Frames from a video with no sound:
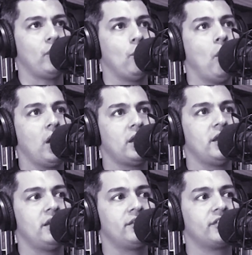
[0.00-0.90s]
We wanted
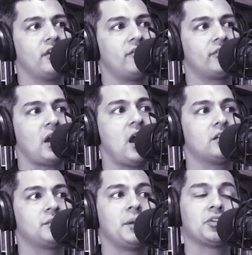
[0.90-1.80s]
to discover how
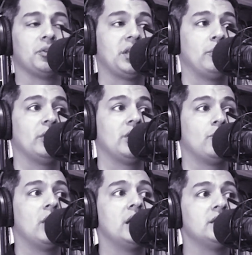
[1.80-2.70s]
special he really
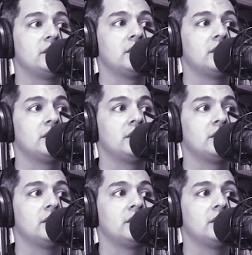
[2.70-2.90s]
was.